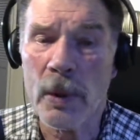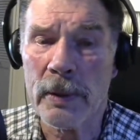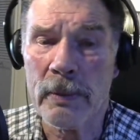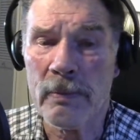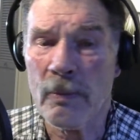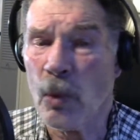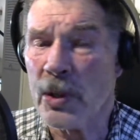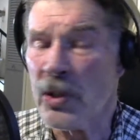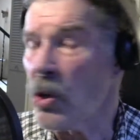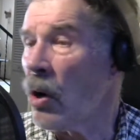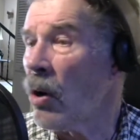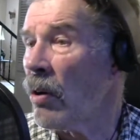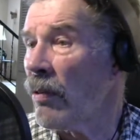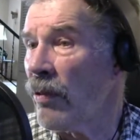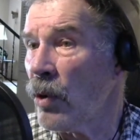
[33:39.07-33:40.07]
what's
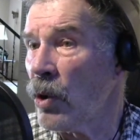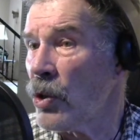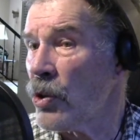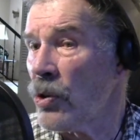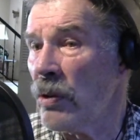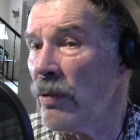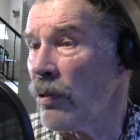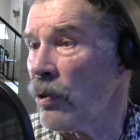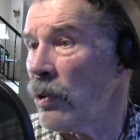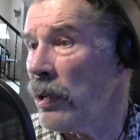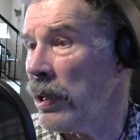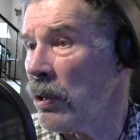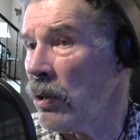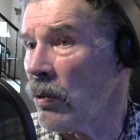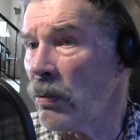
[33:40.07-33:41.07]
our version of
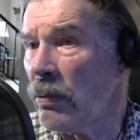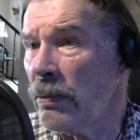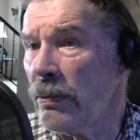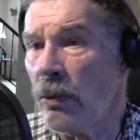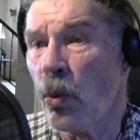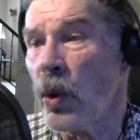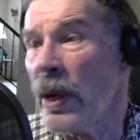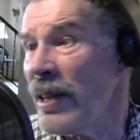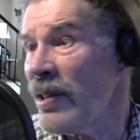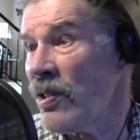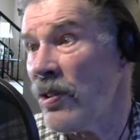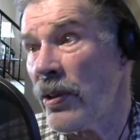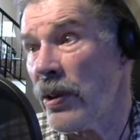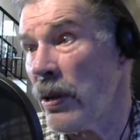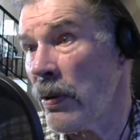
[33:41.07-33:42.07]
critical race
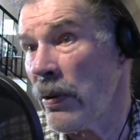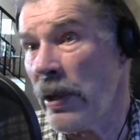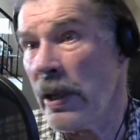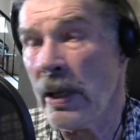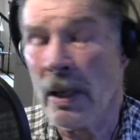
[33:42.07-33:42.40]
theory,